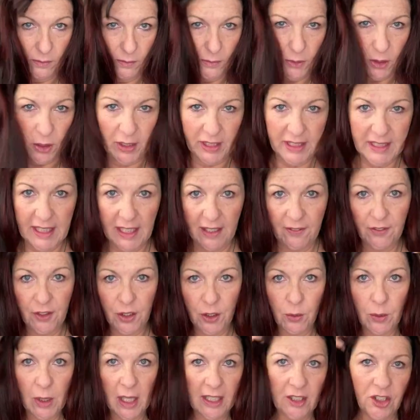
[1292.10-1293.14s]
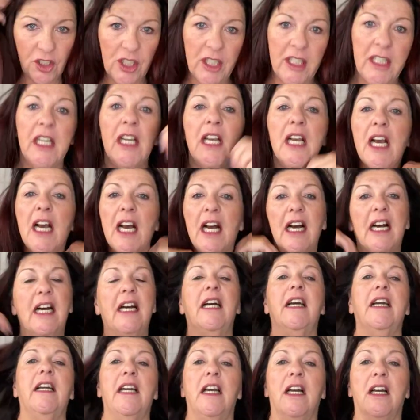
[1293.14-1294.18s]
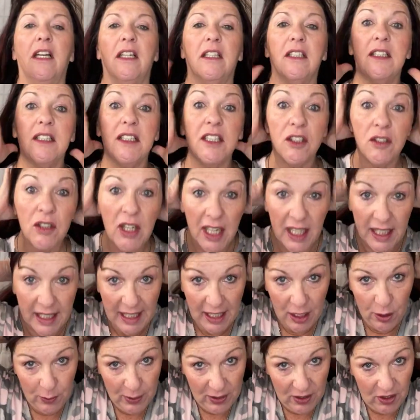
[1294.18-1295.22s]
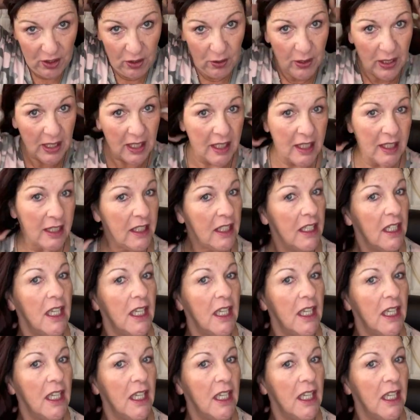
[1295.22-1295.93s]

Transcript: Chrissy, if you're watching, I still gotta get with you, hon.